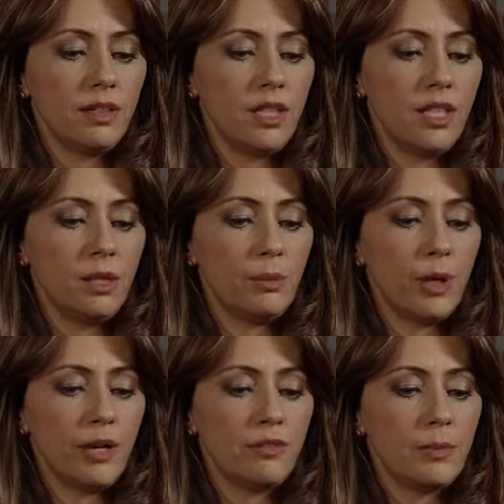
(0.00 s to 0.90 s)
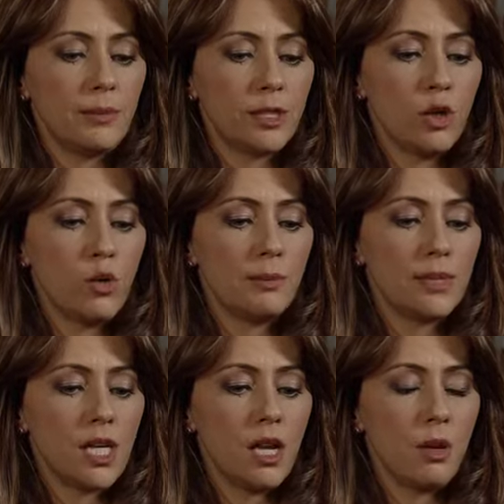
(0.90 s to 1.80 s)
I needed a break from him, so I'm
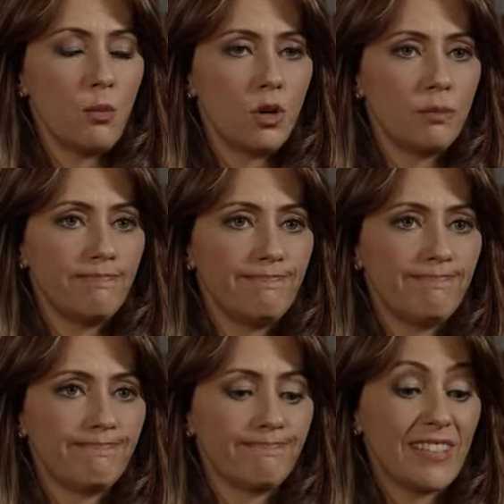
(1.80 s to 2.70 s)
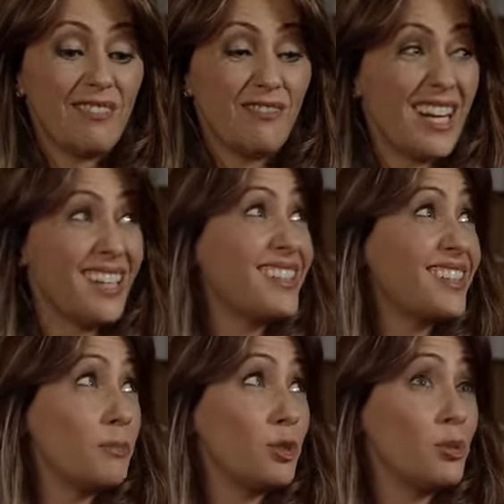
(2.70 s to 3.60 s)
taking one. In
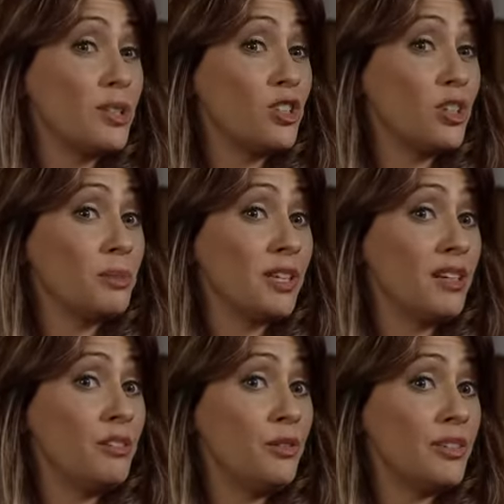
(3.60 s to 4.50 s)
fact, I'm going to meet the shops later if you